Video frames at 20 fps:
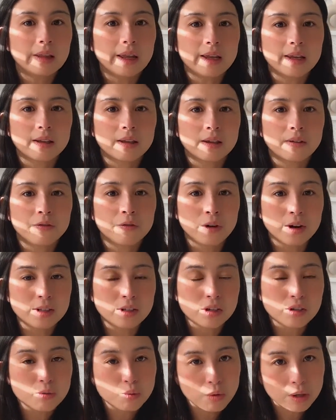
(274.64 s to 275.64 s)
like for it
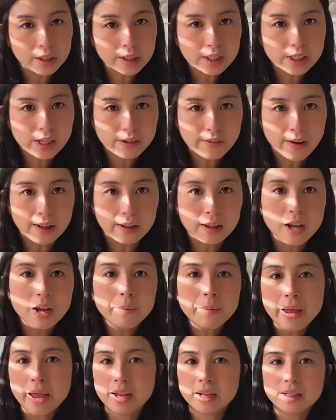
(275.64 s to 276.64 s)
to really
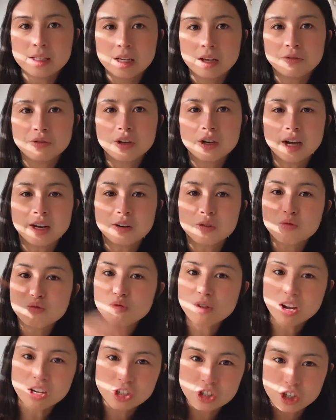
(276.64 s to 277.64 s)
develop. And if you kind of
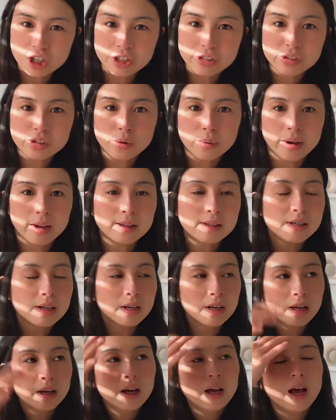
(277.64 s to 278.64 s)
rush into it,
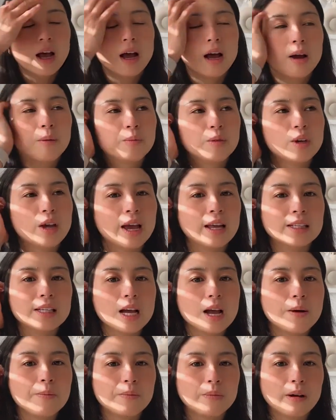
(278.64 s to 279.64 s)
you end
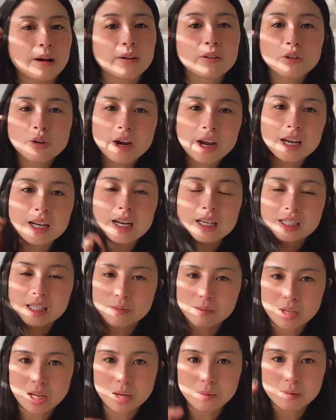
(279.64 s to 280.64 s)
up creating
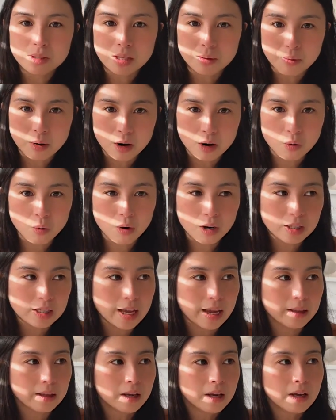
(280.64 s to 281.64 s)
sometimes some artwork
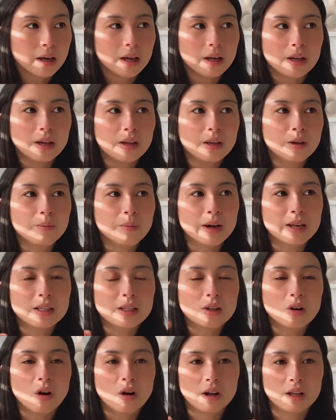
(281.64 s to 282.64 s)
that you
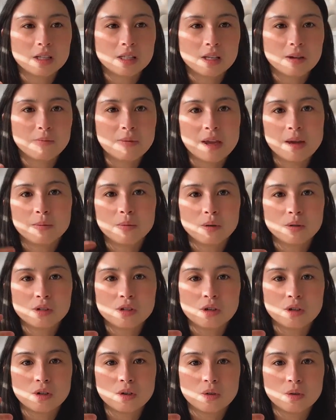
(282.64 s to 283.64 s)
might not be able
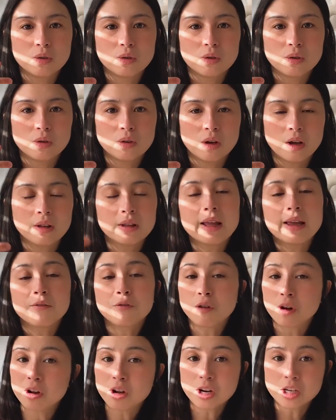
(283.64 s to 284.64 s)
to,
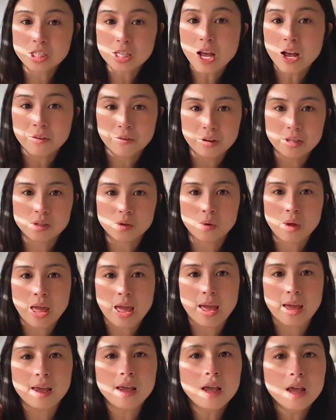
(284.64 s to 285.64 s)
like for yourself, it's
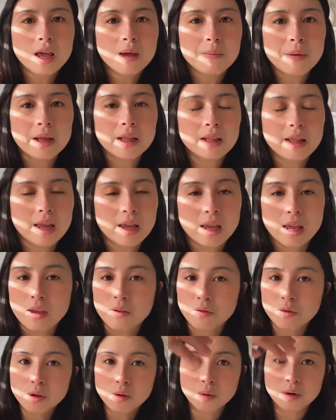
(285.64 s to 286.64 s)
okay. But like
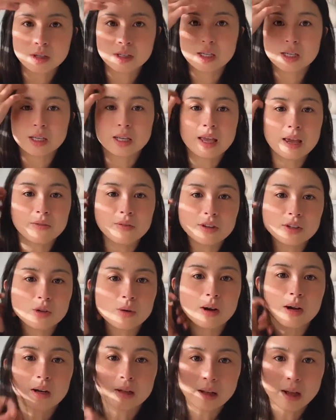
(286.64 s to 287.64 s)
if you were to give it
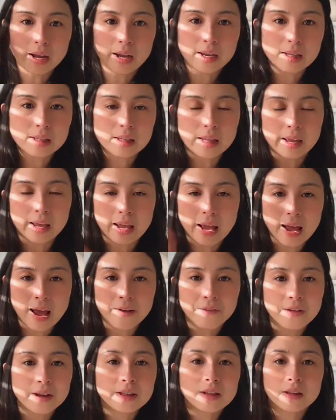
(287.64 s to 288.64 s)
to a client, like
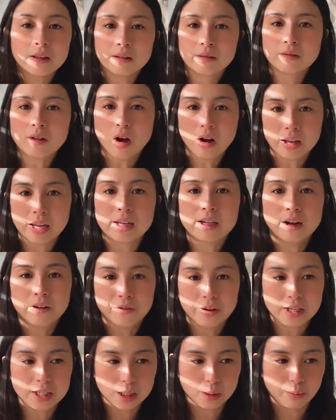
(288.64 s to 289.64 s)
having not
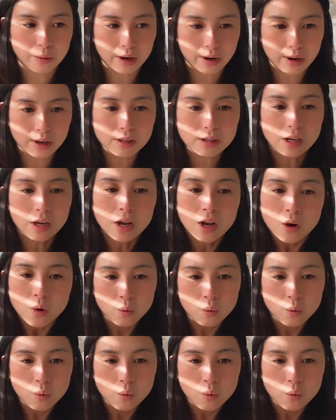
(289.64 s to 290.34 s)
enough experience